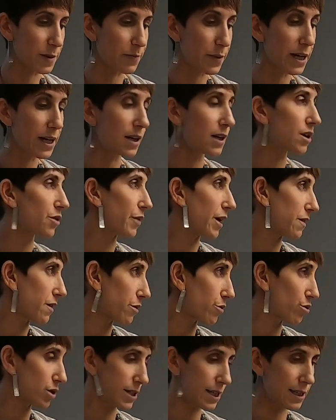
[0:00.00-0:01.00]
beginning around the
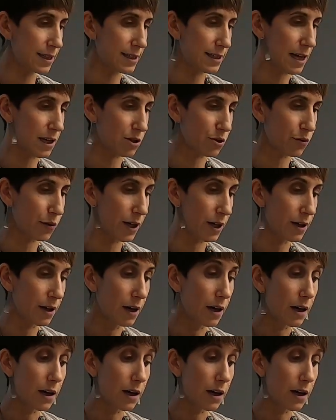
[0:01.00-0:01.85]
13th century,